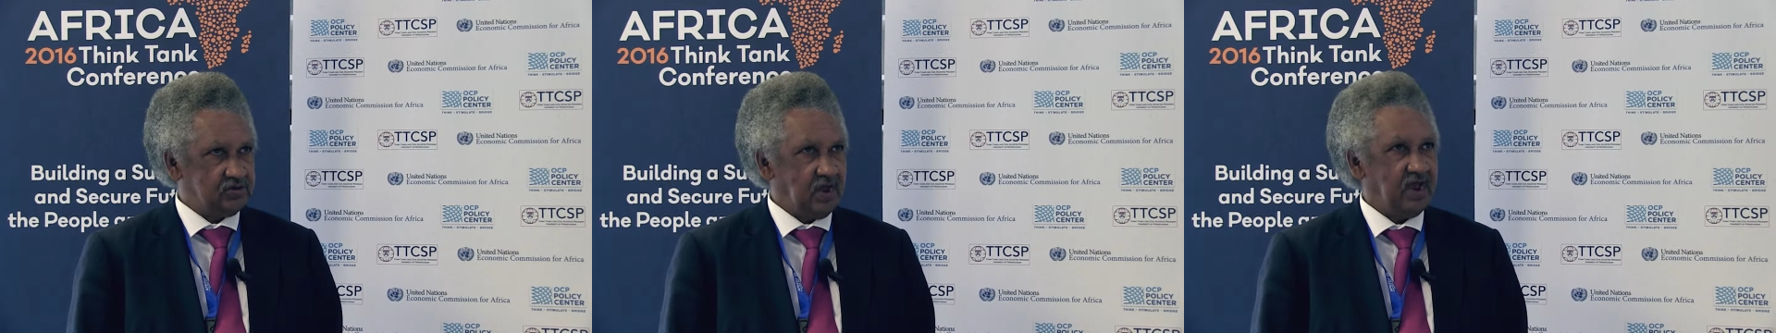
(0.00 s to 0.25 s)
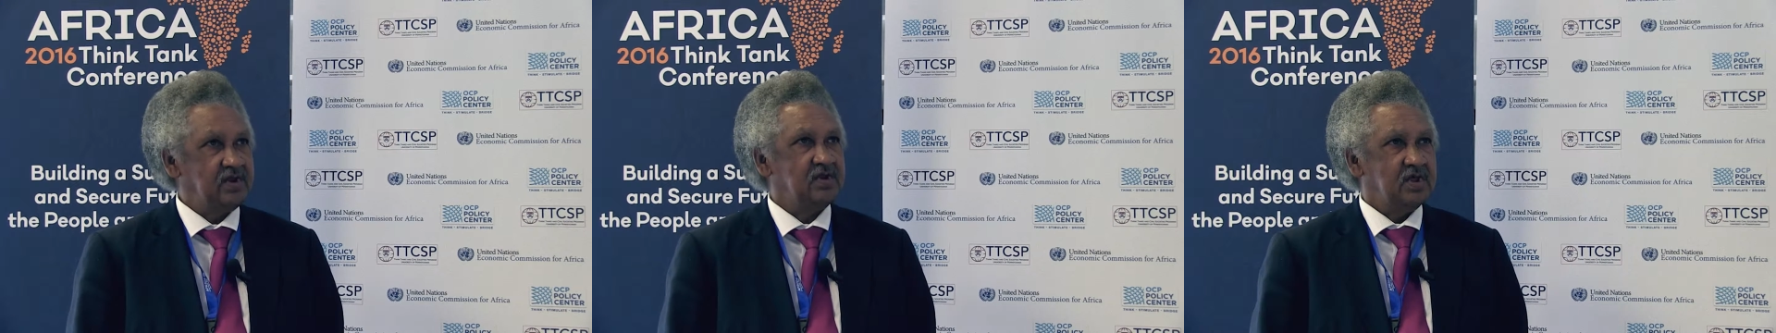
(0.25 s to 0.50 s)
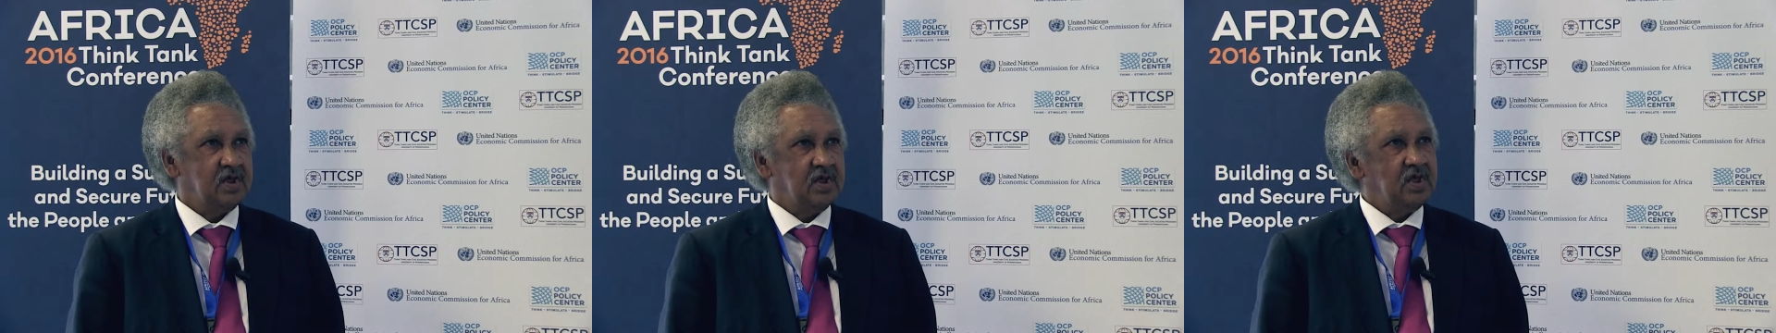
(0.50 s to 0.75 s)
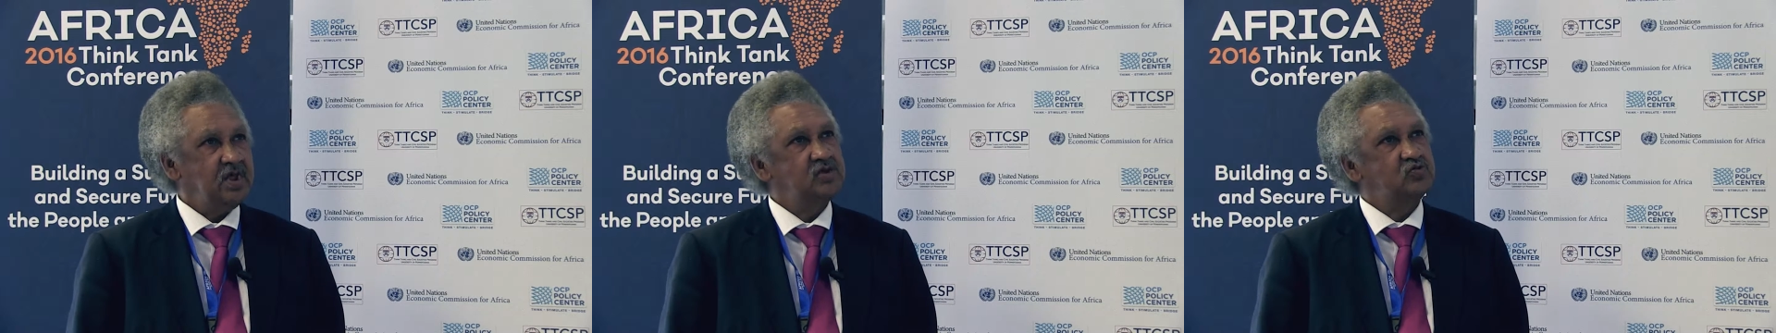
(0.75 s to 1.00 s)
right?
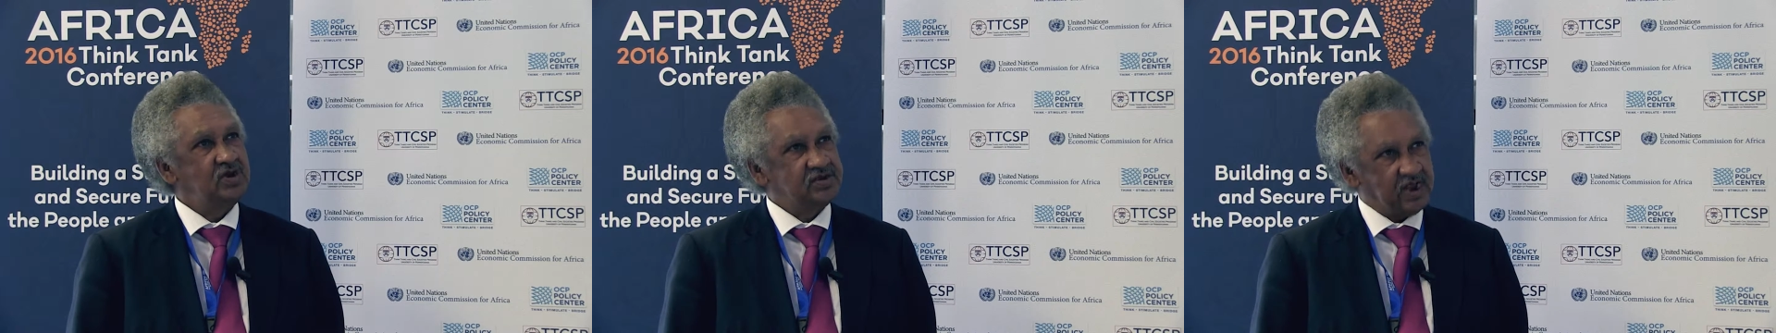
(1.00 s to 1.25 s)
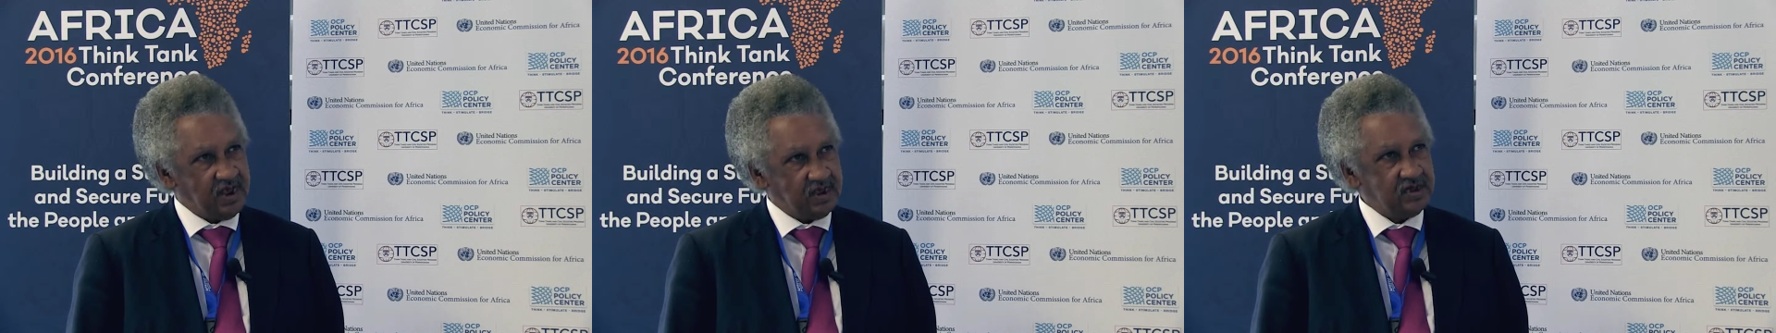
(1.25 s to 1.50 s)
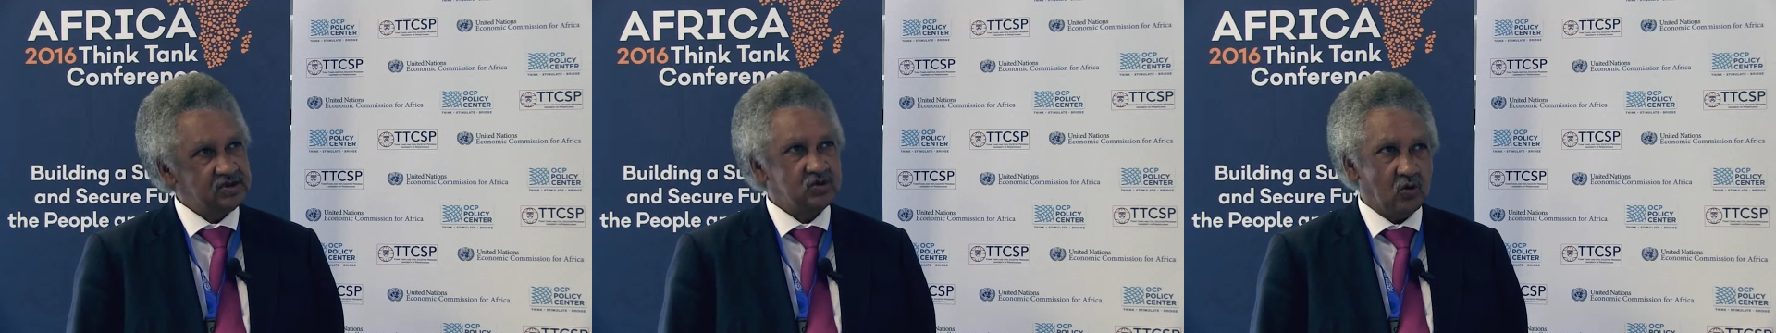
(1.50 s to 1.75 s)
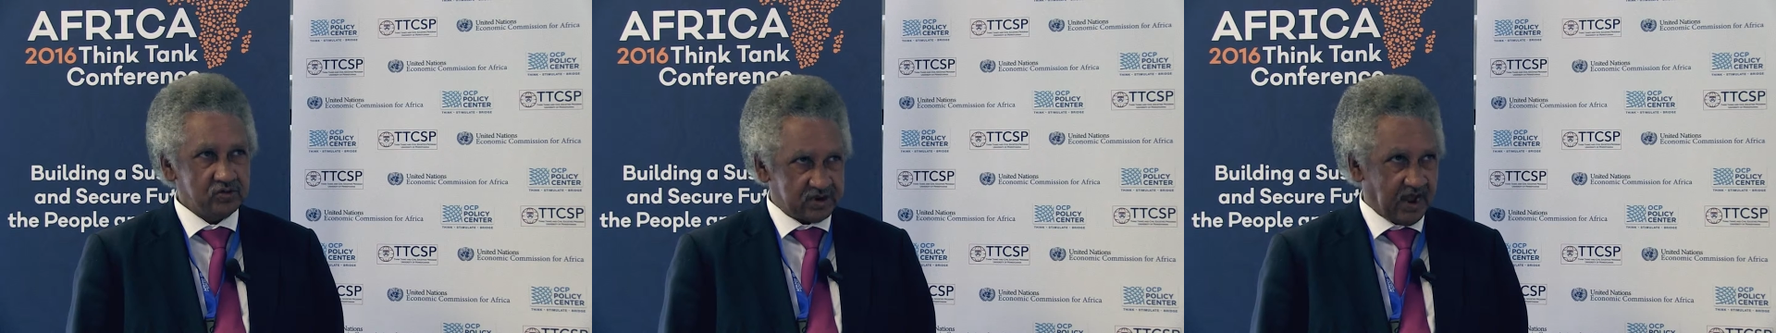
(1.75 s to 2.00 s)
It will take its
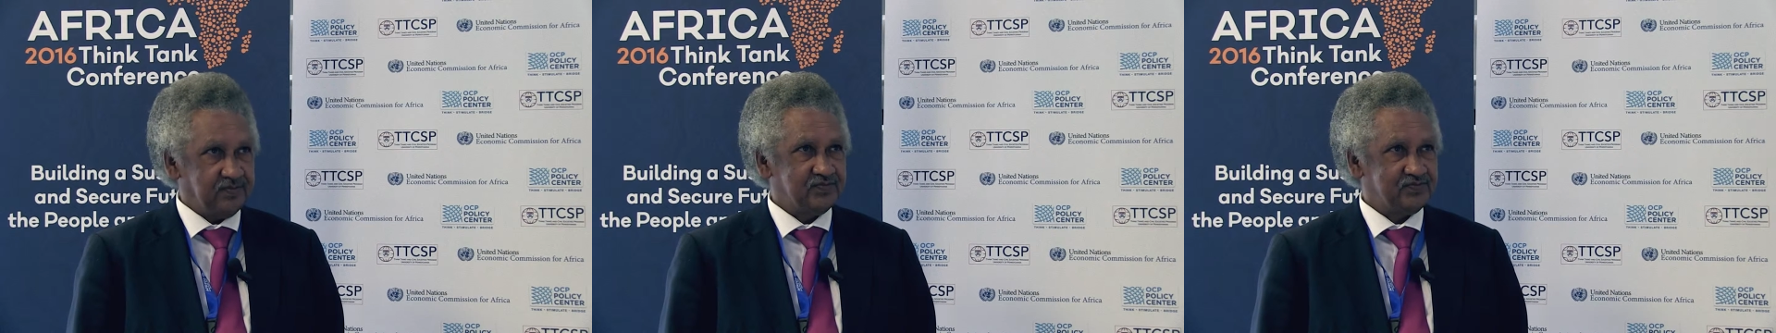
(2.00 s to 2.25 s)
own time.